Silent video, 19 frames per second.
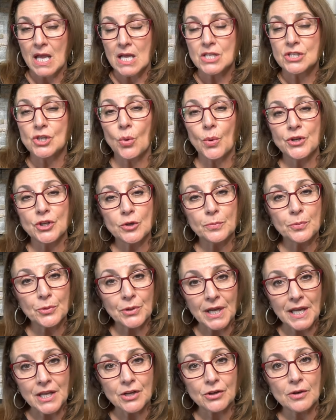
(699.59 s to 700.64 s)
So when you
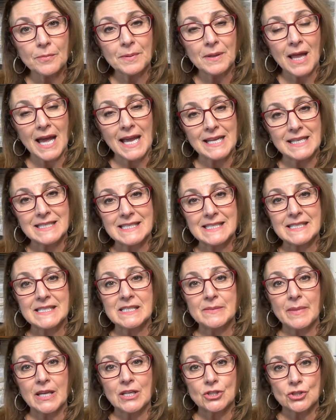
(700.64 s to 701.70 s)
bring your appliances,
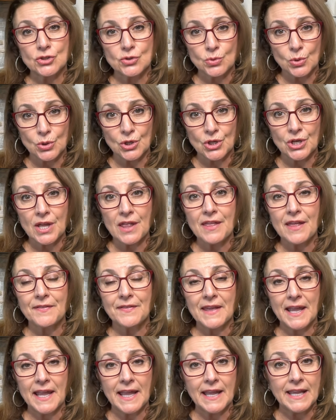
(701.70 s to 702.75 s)
make sure that
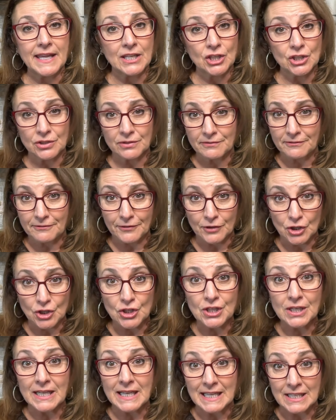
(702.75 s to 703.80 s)
they can
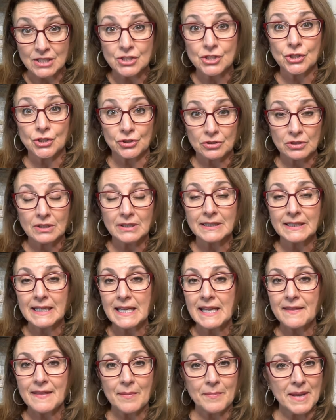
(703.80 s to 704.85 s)
convert
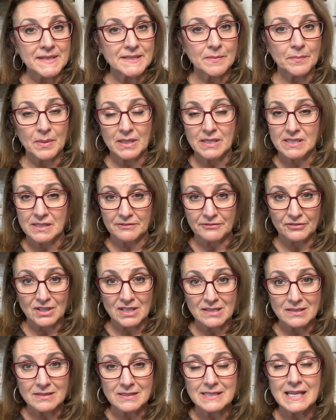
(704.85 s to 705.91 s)
internally. That makes a big
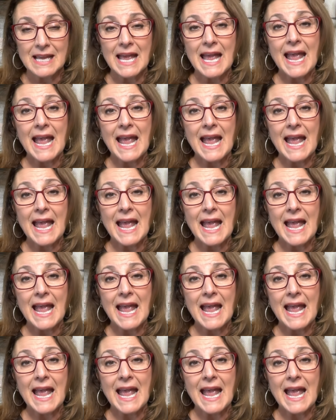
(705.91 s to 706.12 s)
difference.